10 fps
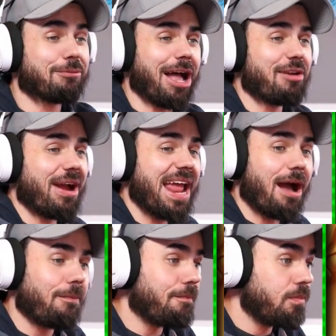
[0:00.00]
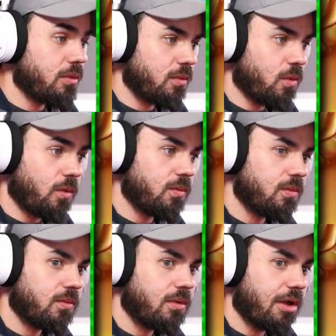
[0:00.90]
telling you right now. Oh,
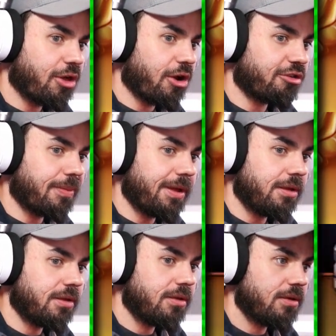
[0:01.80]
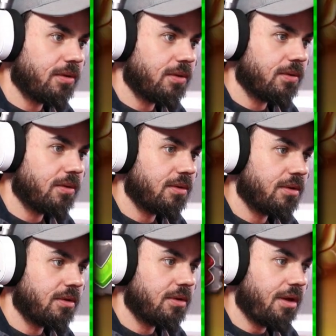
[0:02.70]
I thought I heard something.
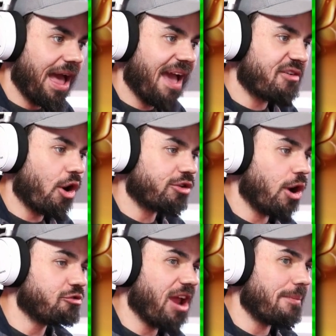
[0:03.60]
I haven't heard Toe Jammer